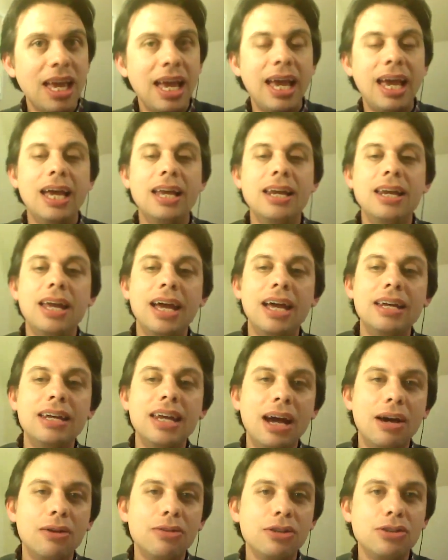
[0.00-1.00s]
and, and
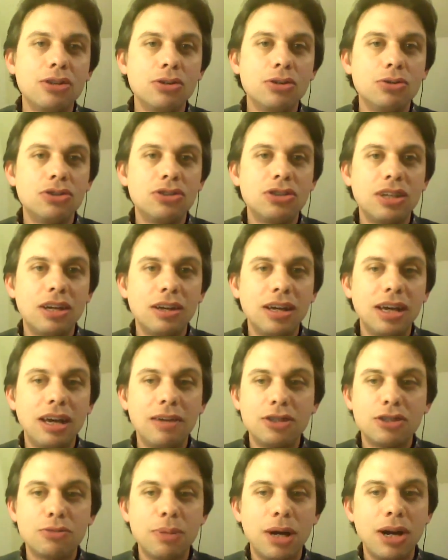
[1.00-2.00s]
now that those uh,
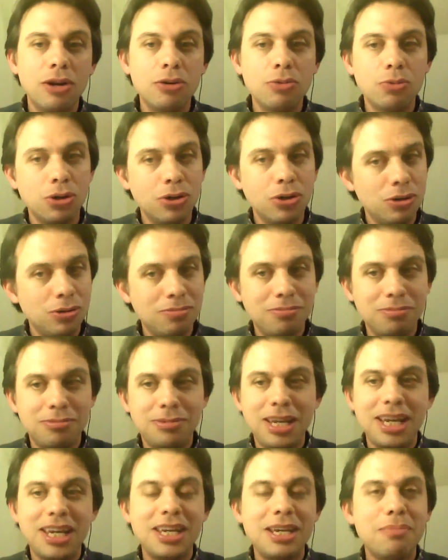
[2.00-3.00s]
have expired, we're
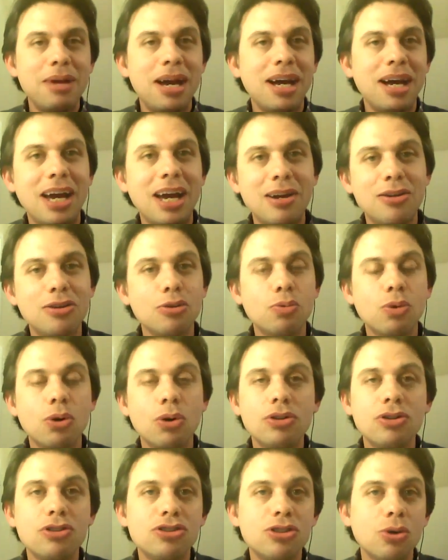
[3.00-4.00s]
taking it back out into the
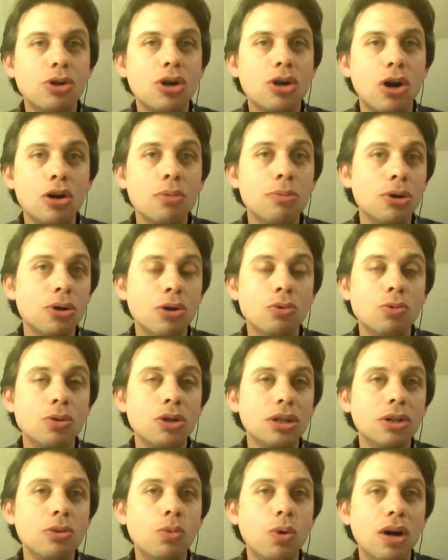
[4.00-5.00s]
world, and so Carrboro
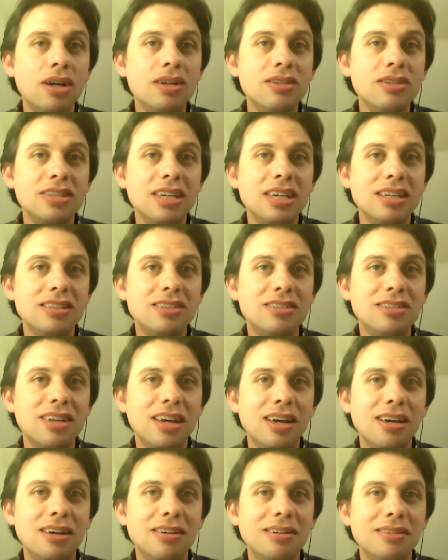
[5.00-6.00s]
really was its,
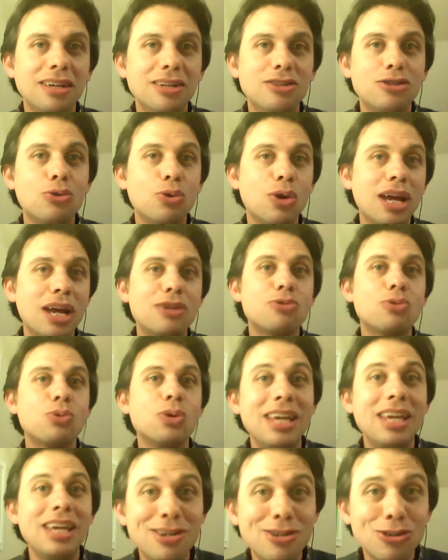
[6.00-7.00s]
uh, its grand
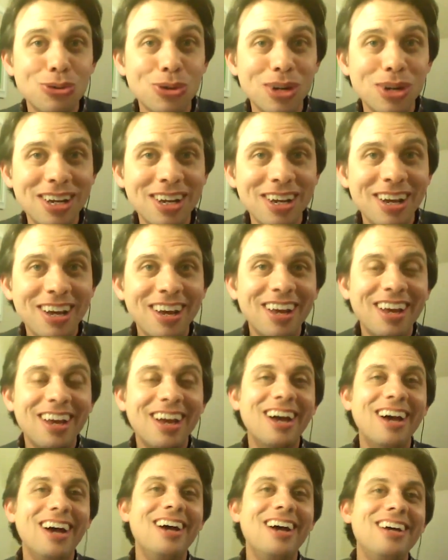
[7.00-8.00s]
re-entry
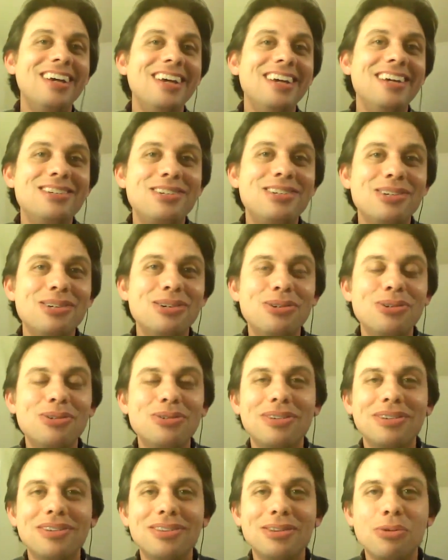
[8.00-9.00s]
uh,
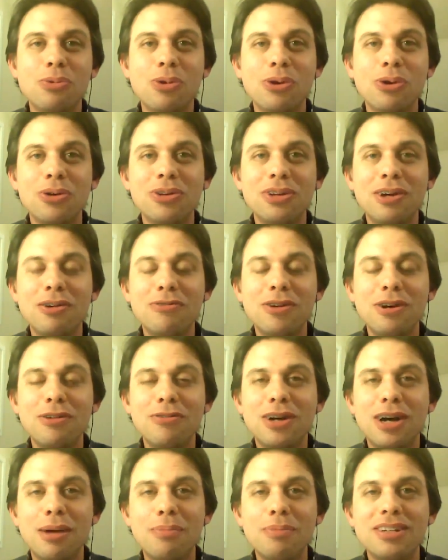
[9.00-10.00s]
into the world of, of
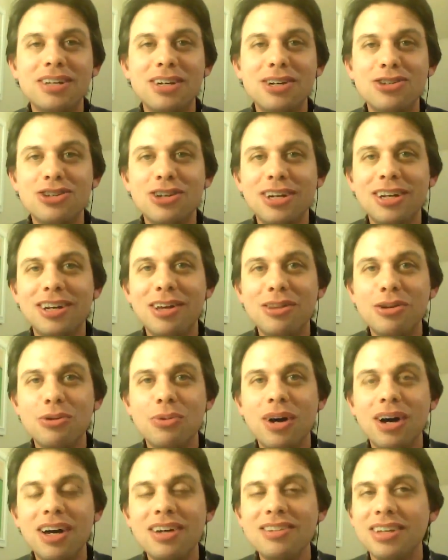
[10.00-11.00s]
competition and
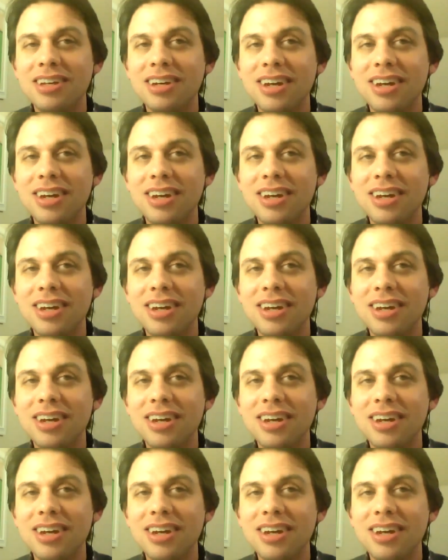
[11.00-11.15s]
otherwise,